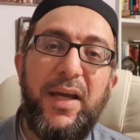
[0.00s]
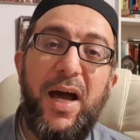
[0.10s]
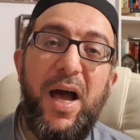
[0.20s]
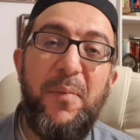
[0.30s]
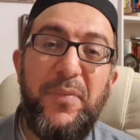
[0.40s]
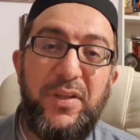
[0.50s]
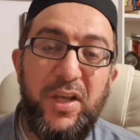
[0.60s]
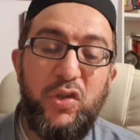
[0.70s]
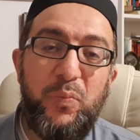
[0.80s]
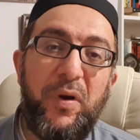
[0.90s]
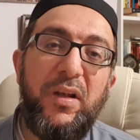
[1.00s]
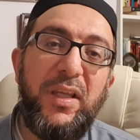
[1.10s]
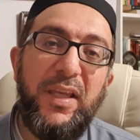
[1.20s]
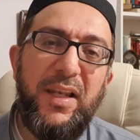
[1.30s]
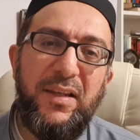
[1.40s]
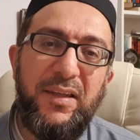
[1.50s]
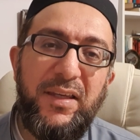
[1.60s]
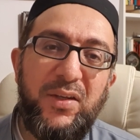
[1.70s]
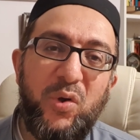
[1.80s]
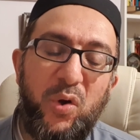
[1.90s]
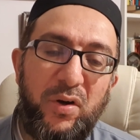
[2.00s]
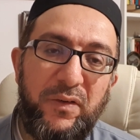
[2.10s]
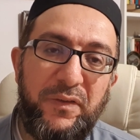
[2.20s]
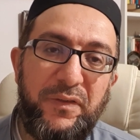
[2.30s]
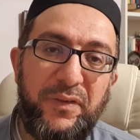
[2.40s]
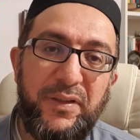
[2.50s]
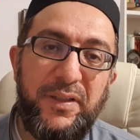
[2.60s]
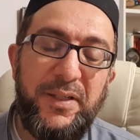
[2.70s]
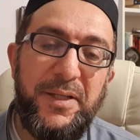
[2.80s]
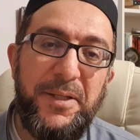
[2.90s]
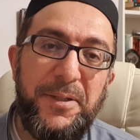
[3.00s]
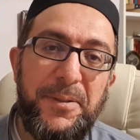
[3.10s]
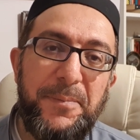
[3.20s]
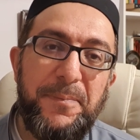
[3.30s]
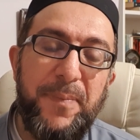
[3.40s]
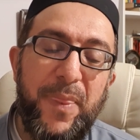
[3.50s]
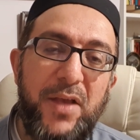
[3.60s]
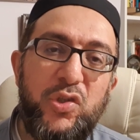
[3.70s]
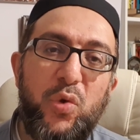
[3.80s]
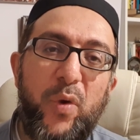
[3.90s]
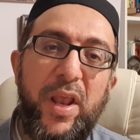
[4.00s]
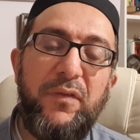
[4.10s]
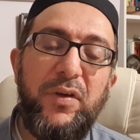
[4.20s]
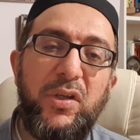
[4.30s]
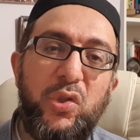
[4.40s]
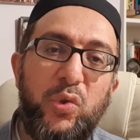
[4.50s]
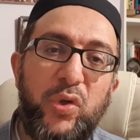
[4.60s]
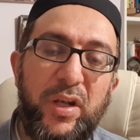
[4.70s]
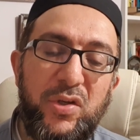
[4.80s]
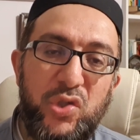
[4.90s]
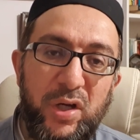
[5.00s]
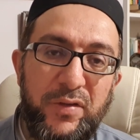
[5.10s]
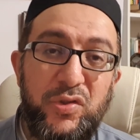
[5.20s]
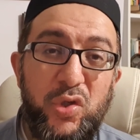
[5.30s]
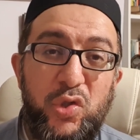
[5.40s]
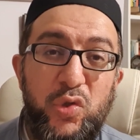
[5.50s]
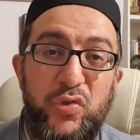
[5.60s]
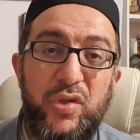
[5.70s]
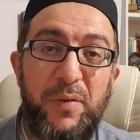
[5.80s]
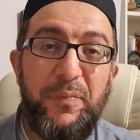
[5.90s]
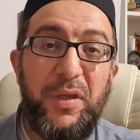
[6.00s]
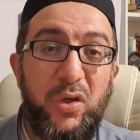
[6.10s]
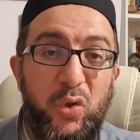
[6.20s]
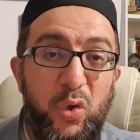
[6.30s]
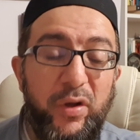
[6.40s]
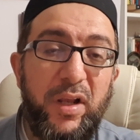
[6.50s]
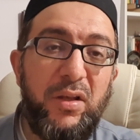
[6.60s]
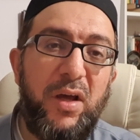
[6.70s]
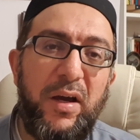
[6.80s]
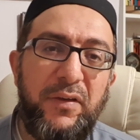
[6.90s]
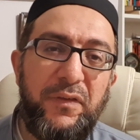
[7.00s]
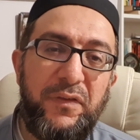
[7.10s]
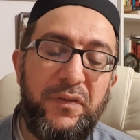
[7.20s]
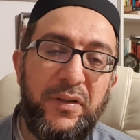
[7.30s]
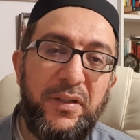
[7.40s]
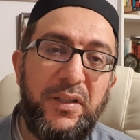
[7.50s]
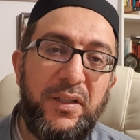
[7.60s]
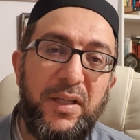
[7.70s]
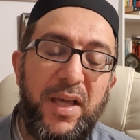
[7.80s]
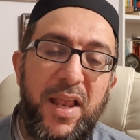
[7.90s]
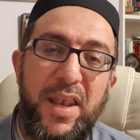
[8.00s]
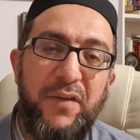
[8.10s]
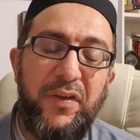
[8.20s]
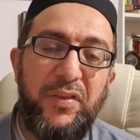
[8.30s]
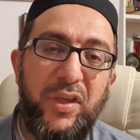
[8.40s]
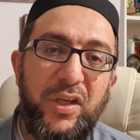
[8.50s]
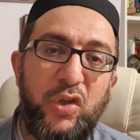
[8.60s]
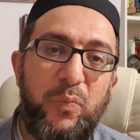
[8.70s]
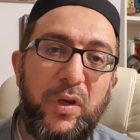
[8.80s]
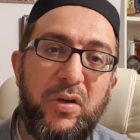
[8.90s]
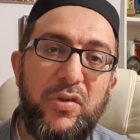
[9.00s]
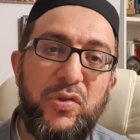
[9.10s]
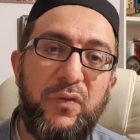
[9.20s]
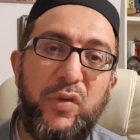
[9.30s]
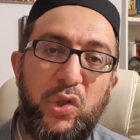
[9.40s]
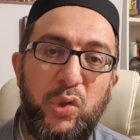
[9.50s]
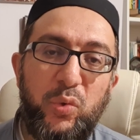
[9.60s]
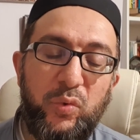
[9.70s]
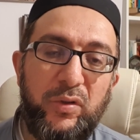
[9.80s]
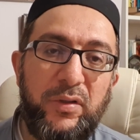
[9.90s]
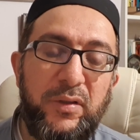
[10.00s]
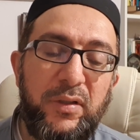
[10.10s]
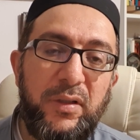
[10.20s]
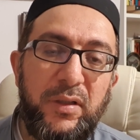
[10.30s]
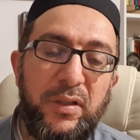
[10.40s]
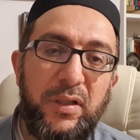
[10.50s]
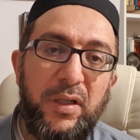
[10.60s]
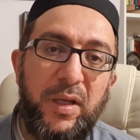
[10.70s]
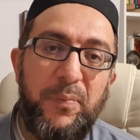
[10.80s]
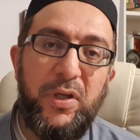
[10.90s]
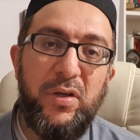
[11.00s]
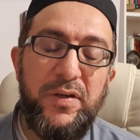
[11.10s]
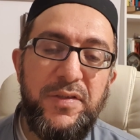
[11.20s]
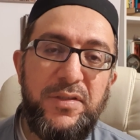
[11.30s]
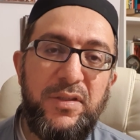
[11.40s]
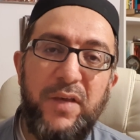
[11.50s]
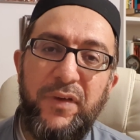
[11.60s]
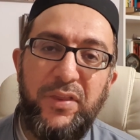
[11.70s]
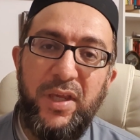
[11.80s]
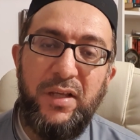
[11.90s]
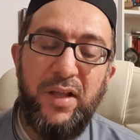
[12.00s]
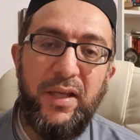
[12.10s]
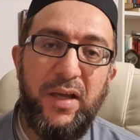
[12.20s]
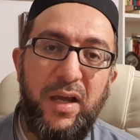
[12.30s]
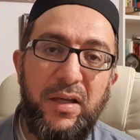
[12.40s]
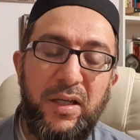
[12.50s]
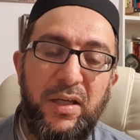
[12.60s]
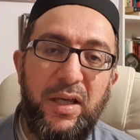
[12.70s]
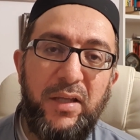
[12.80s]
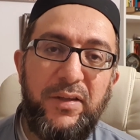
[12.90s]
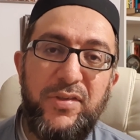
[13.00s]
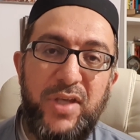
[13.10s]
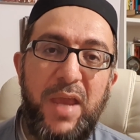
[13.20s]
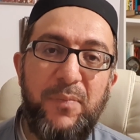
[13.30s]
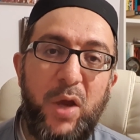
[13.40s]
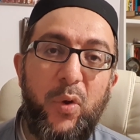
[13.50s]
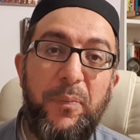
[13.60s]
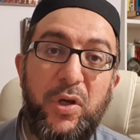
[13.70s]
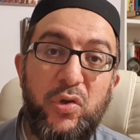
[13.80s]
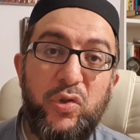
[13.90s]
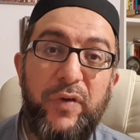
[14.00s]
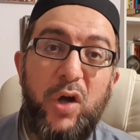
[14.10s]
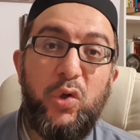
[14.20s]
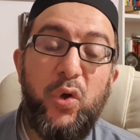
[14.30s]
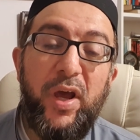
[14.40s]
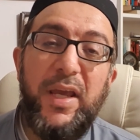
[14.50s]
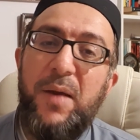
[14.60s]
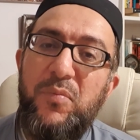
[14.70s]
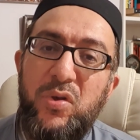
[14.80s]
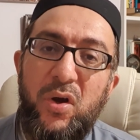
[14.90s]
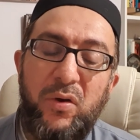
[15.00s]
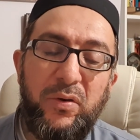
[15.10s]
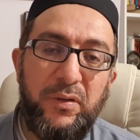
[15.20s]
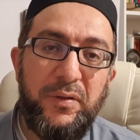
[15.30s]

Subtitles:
I'm desperately in need of. So whenever you get a chance to do something good in life, never think it's because of you. Because never think like, this came my way because of how good I am. No.